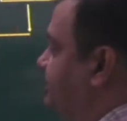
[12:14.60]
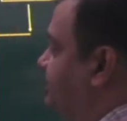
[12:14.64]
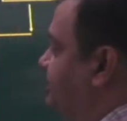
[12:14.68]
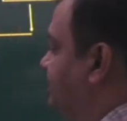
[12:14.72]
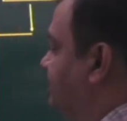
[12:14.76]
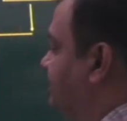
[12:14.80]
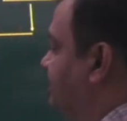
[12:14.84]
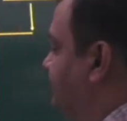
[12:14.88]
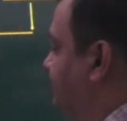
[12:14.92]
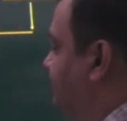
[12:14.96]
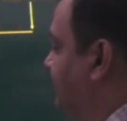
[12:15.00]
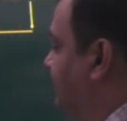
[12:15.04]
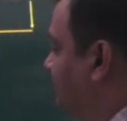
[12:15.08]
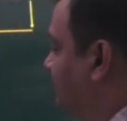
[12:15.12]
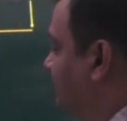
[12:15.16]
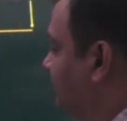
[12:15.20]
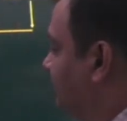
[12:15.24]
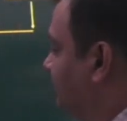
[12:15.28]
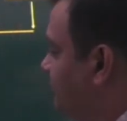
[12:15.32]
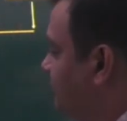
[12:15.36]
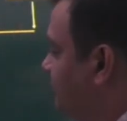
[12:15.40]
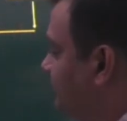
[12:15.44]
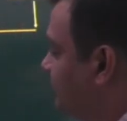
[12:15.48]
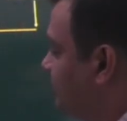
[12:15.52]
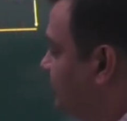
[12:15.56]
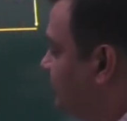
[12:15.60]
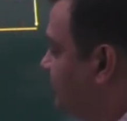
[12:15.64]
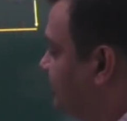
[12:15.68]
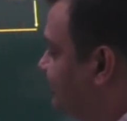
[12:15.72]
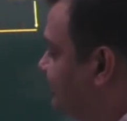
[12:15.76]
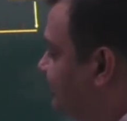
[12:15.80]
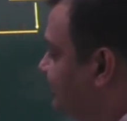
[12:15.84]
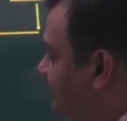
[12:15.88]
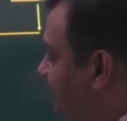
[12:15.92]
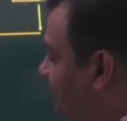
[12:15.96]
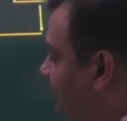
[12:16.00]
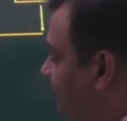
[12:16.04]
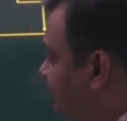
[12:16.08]
Then only you can write
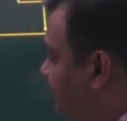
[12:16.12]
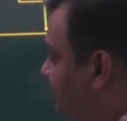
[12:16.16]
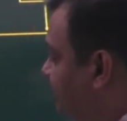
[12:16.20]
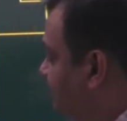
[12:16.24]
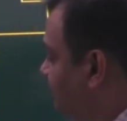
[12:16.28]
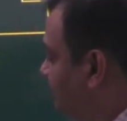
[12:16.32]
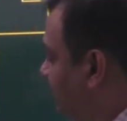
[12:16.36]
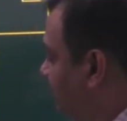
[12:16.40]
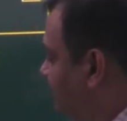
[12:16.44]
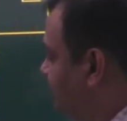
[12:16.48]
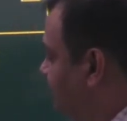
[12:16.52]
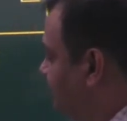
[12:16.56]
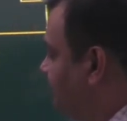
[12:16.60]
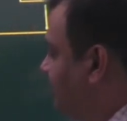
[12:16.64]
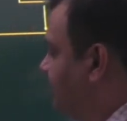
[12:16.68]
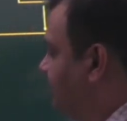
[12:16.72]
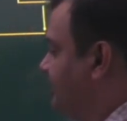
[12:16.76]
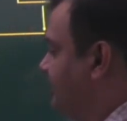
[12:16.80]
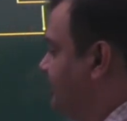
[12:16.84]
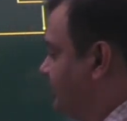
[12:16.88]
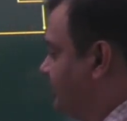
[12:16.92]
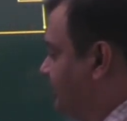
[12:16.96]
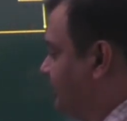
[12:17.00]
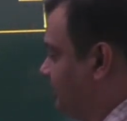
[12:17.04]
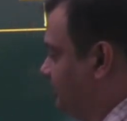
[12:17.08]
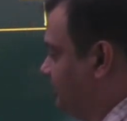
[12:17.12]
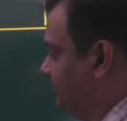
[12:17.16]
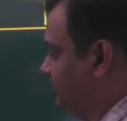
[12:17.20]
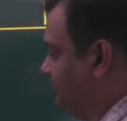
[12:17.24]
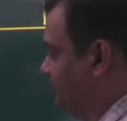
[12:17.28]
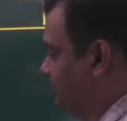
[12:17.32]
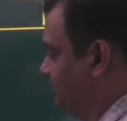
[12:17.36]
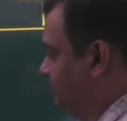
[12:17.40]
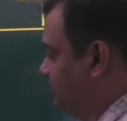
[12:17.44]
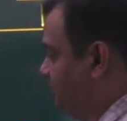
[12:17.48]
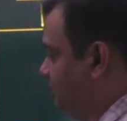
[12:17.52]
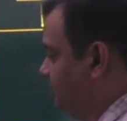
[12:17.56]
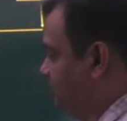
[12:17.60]
sigma is mass by area.
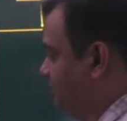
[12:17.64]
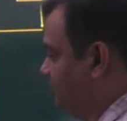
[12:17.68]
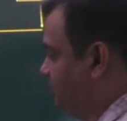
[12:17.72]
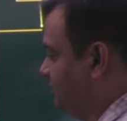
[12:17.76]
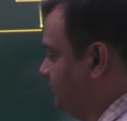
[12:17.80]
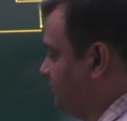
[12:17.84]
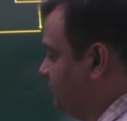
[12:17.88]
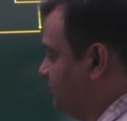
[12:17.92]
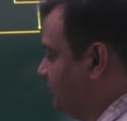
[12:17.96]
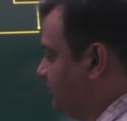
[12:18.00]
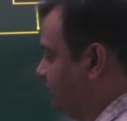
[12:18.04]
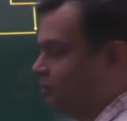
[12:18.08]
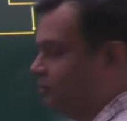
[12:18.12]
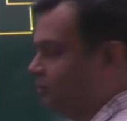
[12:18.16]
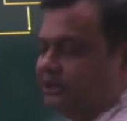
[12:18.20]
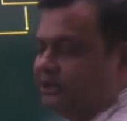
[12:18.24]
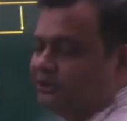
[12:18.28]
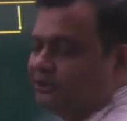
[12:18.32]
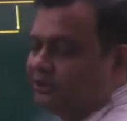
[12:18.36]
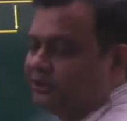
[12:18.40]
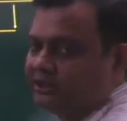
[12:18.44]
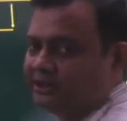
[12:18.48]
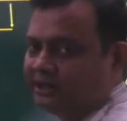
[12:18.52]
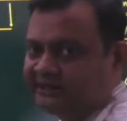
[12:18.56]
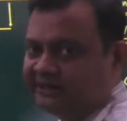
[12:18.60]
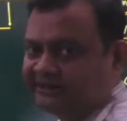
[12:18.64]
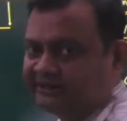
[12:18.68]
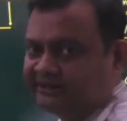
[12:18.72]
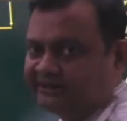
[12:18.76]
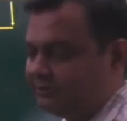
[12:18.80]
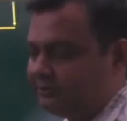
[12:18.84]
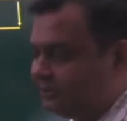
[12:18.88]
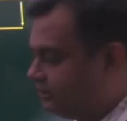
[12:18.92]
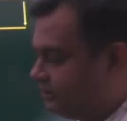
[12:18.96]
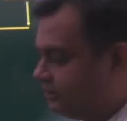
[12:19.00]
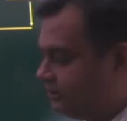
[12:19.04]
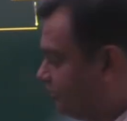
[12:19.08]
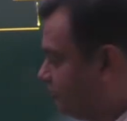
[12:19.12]
Then only you can write
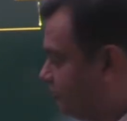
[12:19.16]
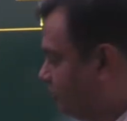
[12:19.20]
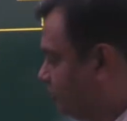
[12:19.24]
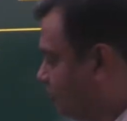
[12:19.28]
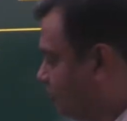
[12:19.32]
sigma is equal to